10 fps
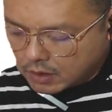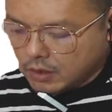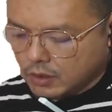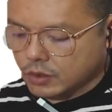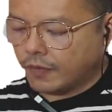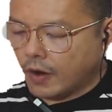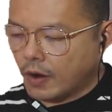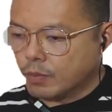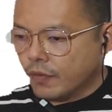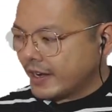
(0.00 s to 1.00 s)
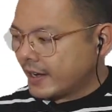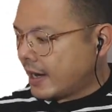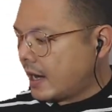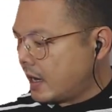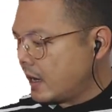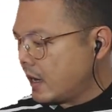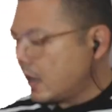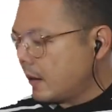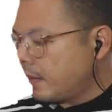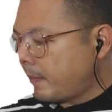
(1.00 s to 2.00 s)
So for a moving car,
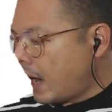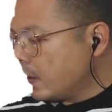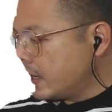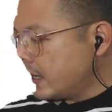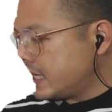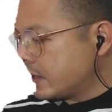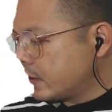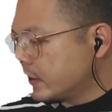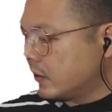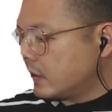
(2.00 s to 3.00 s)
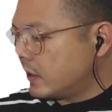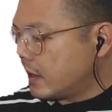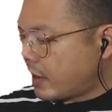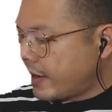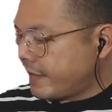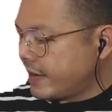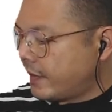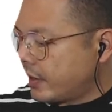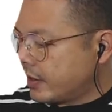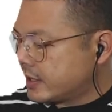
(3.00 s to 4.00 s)
power is equals to the driving
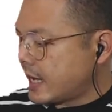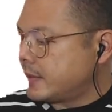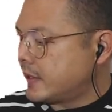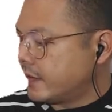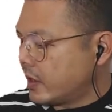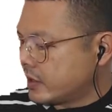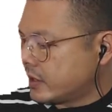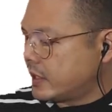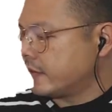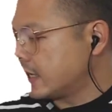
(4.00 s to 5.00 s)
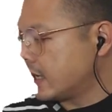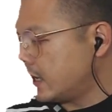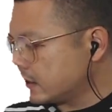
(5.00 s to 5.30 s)
force times the velocity of the car.